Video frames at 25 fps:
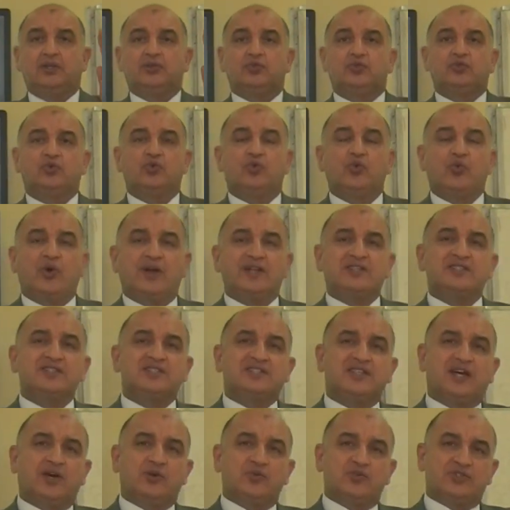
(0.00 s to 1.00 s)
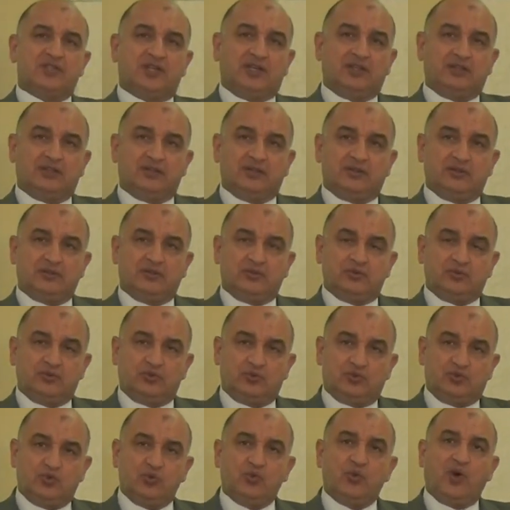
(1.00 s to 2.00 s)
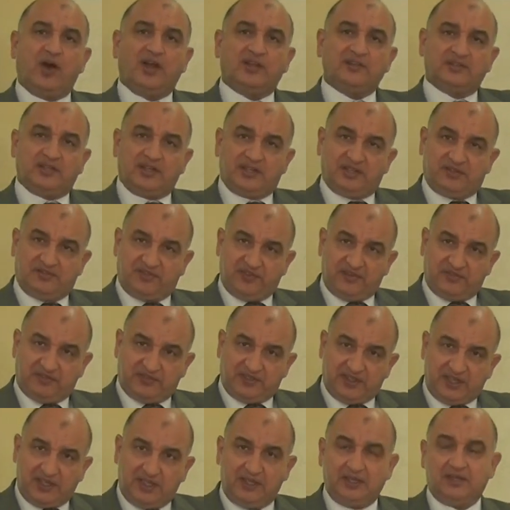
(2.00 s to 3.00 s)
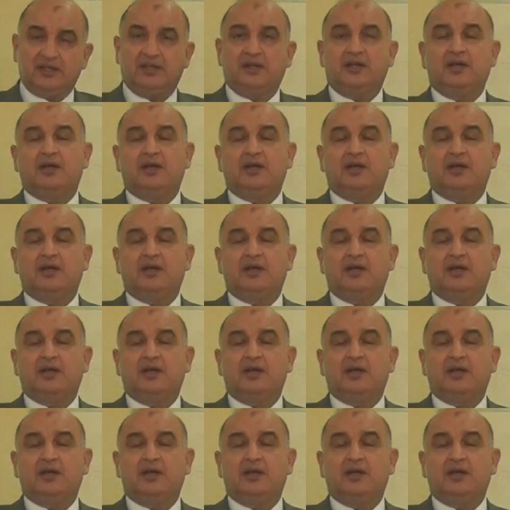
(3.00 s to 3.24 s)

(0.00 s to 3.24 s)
to 1,250,